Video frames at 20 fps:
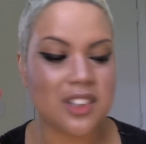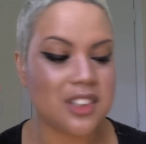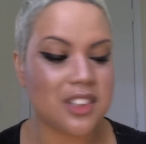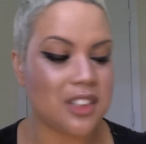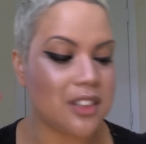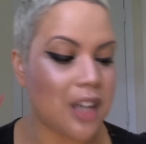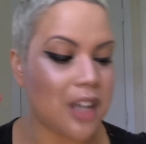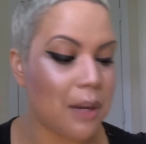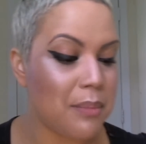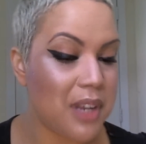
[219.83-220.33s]
There are
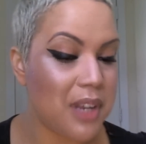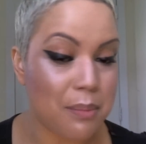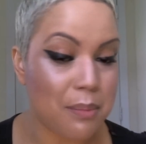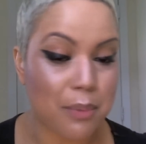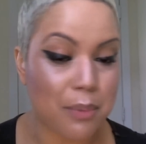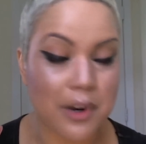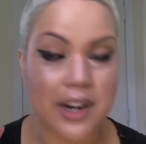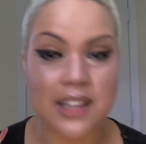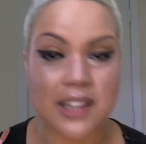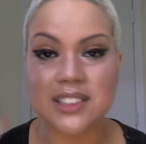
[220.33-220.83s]
not many
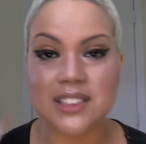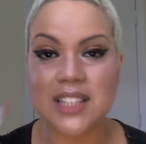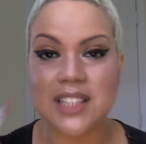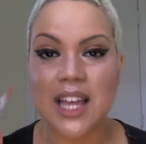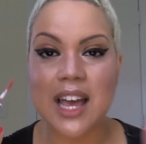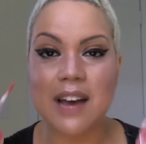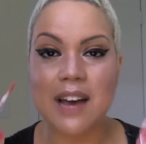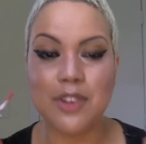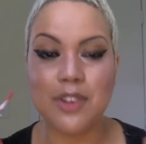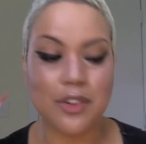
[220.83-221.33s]
brands that
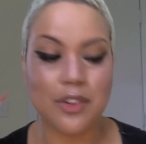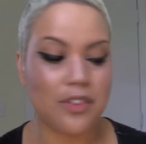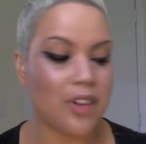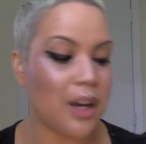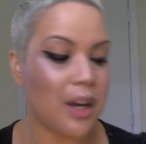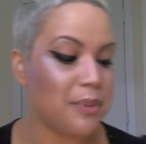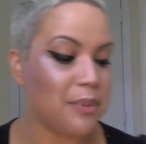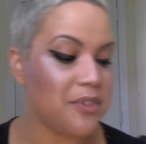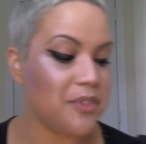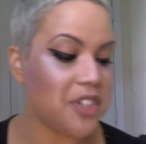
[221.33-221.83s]
have those type of